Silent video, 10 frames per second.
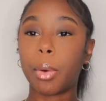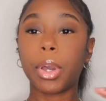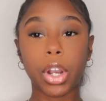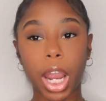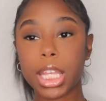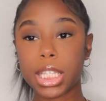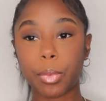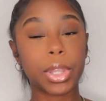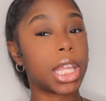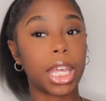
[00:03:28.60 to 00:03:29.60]
went crazy
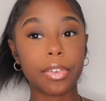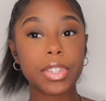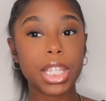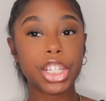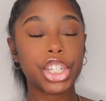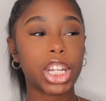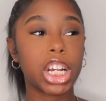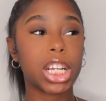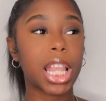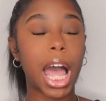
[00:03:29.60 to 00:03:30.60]
with the gifts this
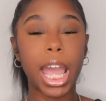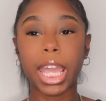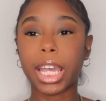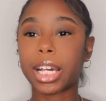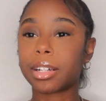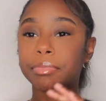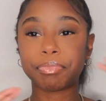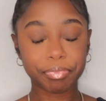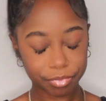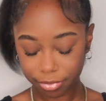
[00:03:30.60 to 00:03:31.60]
year. Like,
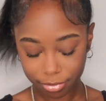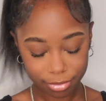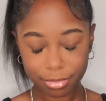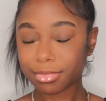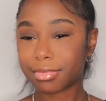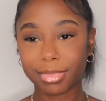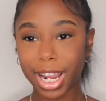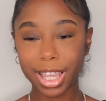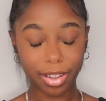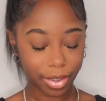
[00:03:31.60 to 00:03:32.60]

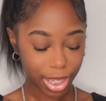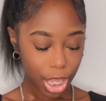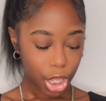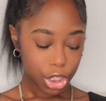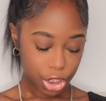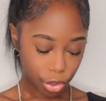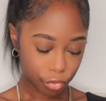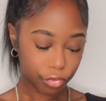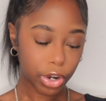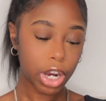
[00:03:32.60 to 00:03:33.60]
I love it. So
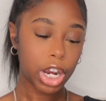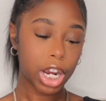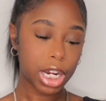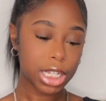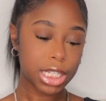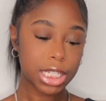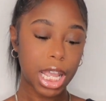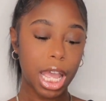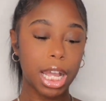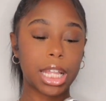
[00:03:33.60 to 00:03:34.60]
first,
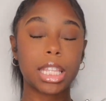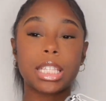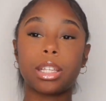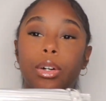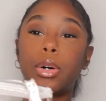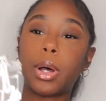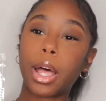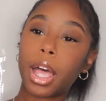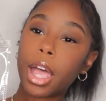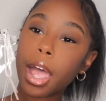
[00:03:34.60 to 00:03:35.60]
I got this little
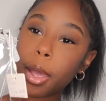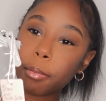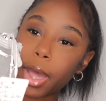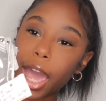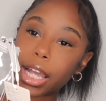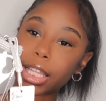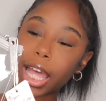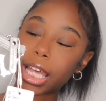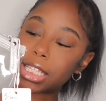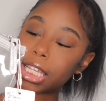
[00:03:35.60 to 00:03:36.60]
bag
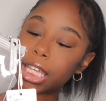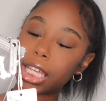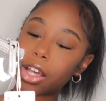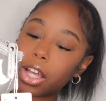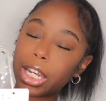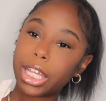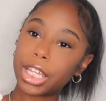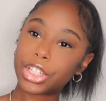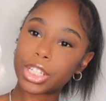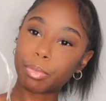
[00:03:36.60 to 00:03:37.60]
that has an E on it.
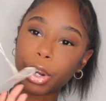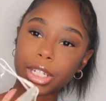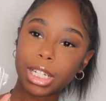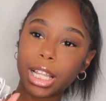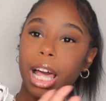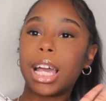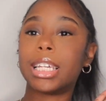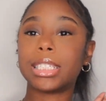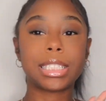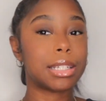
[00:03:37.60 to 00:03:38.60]
It's just
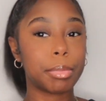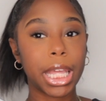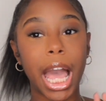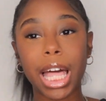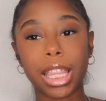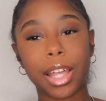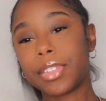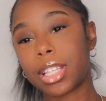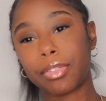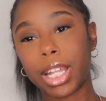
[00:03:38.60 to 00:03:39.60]
personalized to me. I
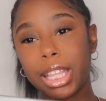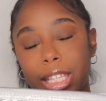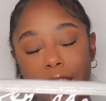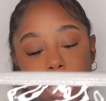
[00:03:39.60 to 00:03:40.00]
love stuff like this,